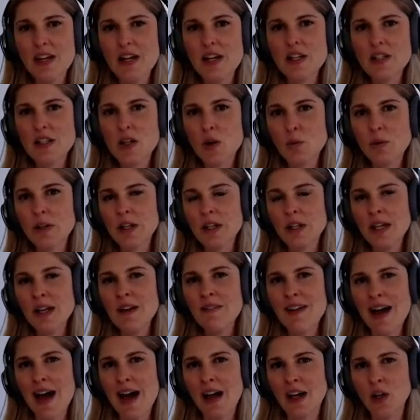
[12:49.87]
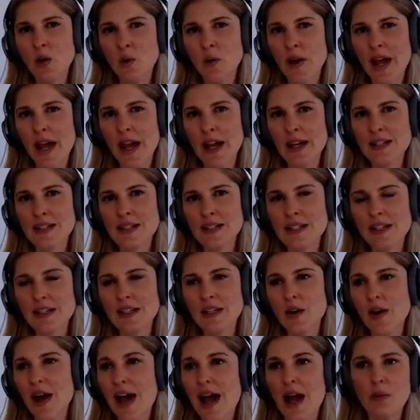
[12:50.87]
So really evaluate,
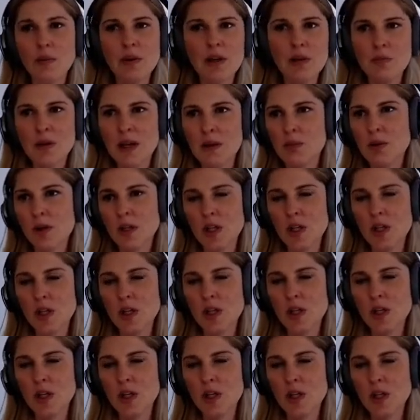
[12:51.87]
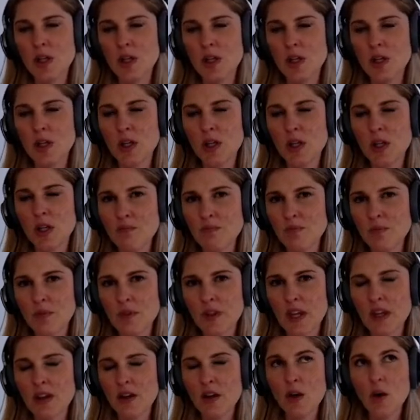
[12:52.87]
how many people you have
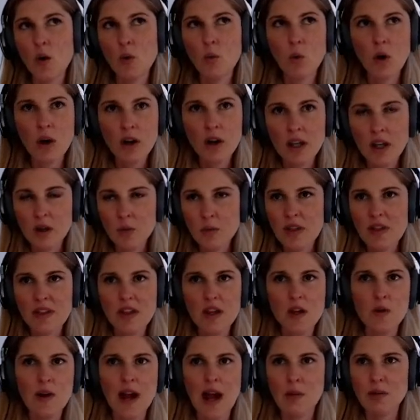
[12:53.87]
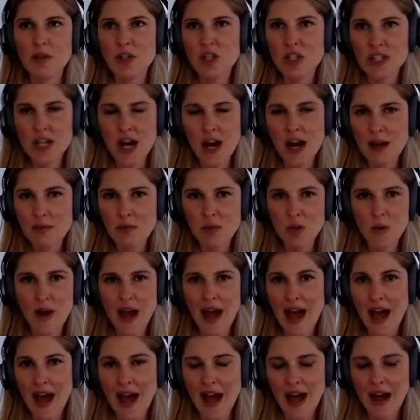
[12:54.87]
working with you, how much time you
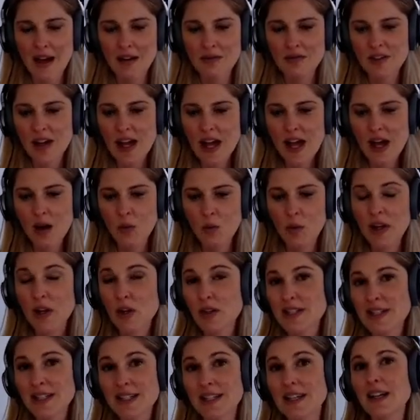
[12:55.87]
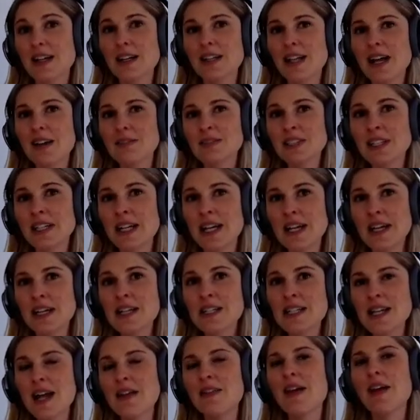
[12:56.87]
have, what your skill level
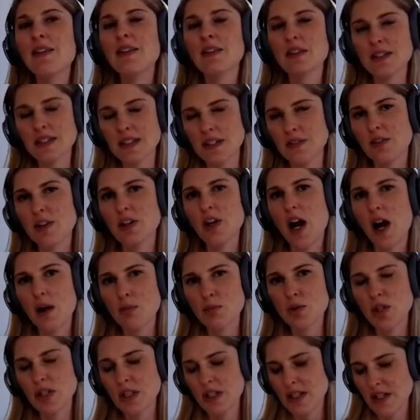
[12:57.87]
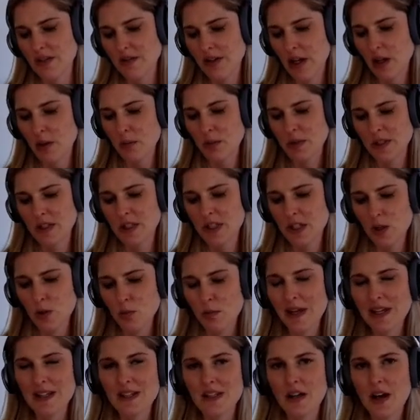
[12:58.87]
is, and then there's different options available to you
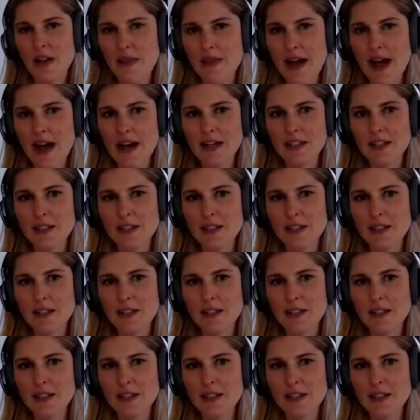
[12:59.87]
based on that.